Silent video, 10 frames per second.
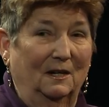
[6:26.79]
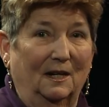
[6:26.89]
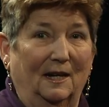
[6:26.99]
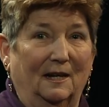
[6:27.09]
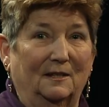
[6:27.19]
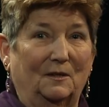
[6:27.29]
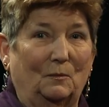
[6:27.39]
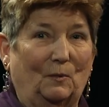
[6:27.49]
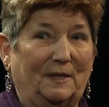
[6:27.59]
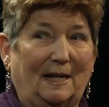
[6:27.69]
And
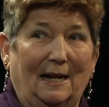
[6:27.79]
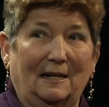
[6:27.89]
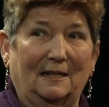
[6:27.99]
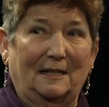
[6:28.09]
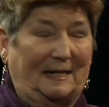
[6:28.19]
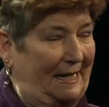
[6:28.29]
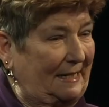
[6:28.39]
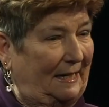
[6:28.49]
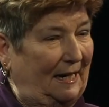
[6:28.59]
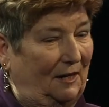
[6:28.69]
what that has
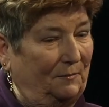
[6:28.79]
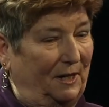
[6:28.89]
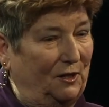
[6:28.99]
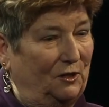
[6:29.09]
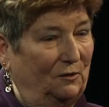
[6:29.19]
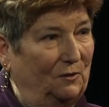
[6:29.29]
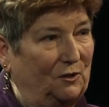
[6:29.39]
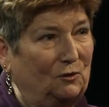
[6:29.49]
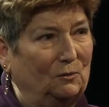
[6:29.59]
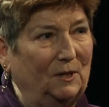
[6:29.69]
allowed me to do is
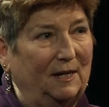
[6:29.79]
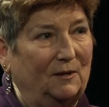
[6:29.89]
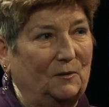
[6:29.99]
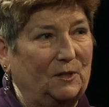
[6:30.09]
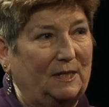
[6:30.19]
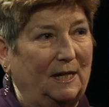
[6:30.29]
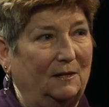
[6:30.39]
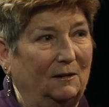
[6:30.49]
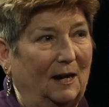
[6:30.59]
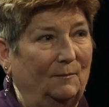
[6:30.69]
truly
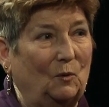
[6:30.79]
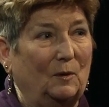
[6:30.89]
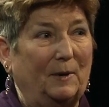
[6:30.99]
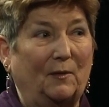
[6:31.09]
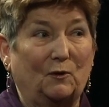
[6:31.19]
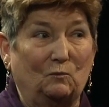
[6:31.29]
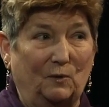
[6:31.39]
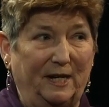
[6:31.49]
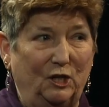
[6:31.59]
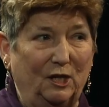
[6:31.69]
understand a lot more about the
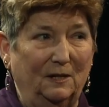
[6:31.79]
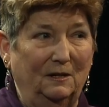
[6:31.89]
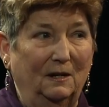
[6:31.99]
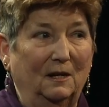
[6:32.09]
region,